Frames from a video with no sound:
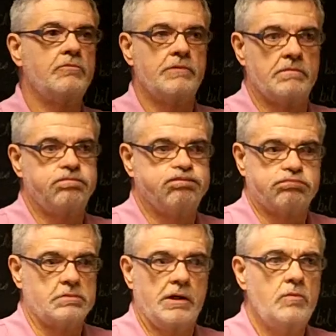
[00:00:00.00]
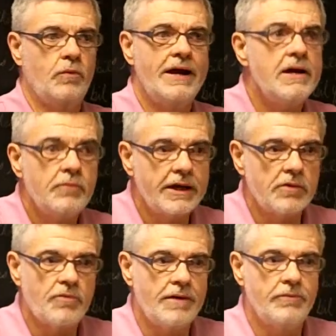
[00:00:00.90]
well, no way we
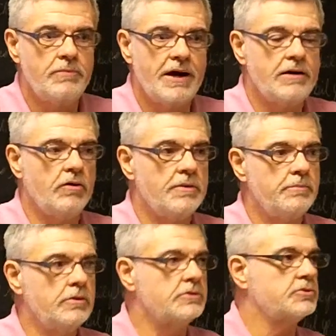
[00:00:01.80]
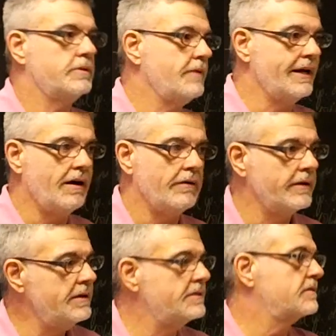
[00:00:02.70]
can rewrite all the books, rewrite all
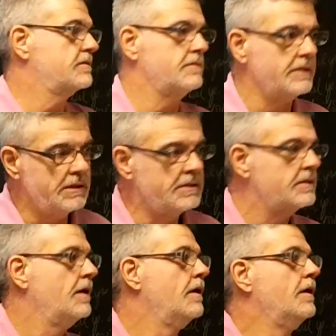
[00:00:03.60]
this, do this,